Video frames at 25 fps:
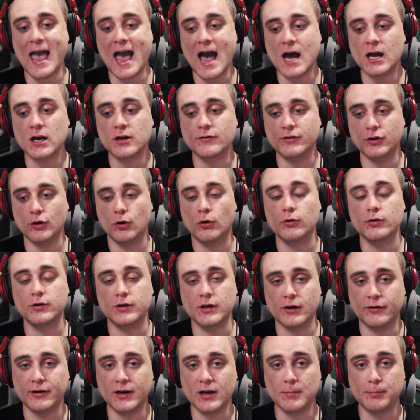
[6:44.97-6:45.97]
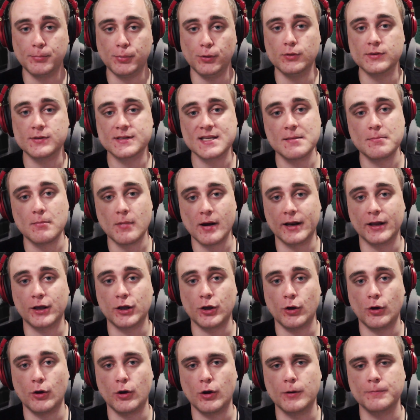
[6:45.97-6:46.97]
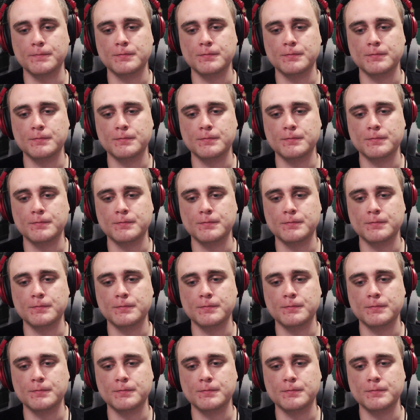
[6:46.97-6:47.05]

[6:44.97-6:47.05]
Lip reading: out of the ordinary abuse that might occur.